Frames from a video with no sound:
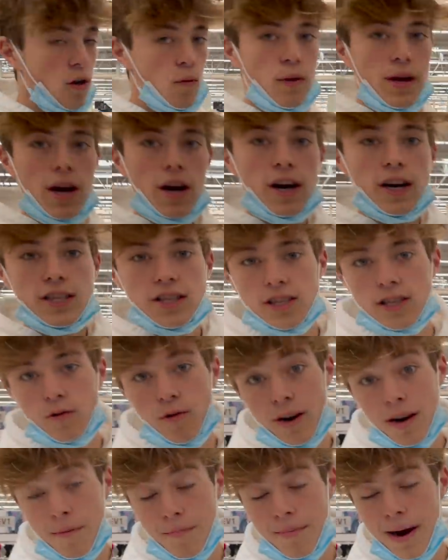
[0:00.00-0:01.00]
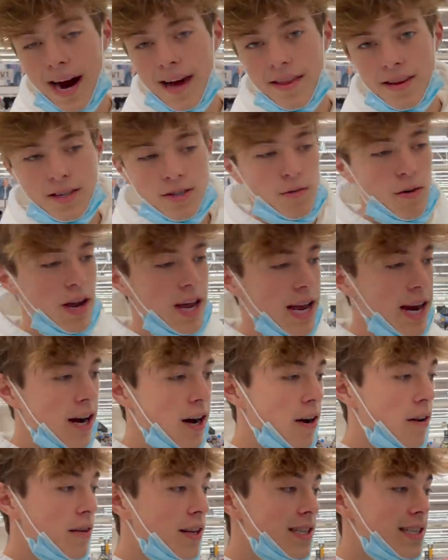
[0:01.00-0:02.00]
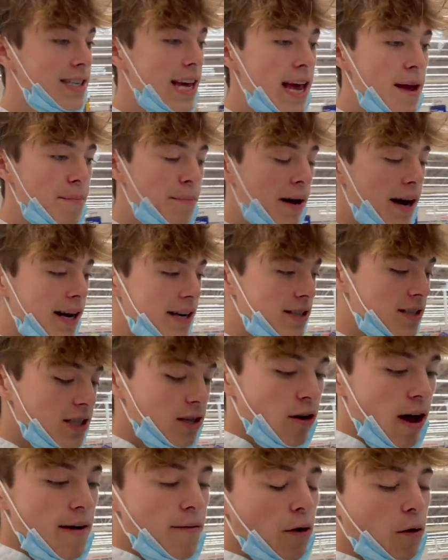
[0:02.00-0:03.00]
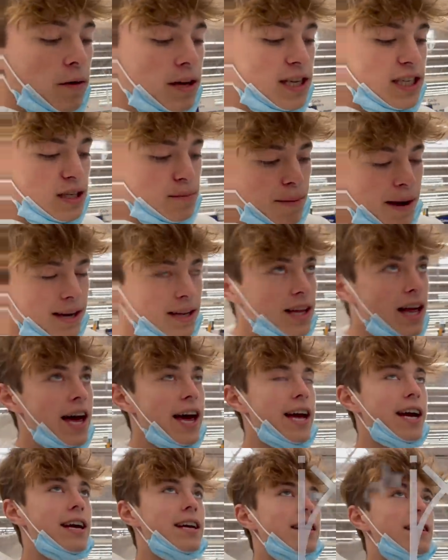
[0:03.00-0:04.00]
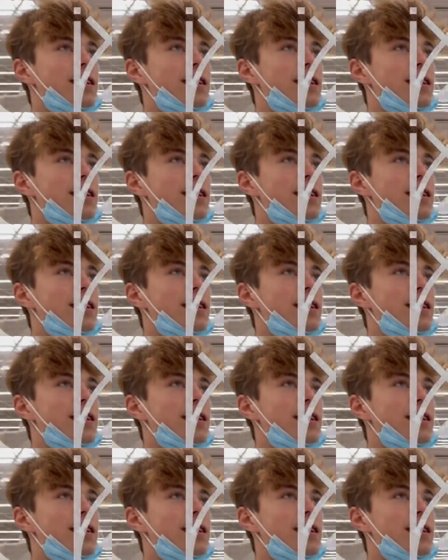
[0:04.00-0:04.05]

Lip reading: we are just going to buy this right here. This is 8 bucks, so I've only spent like...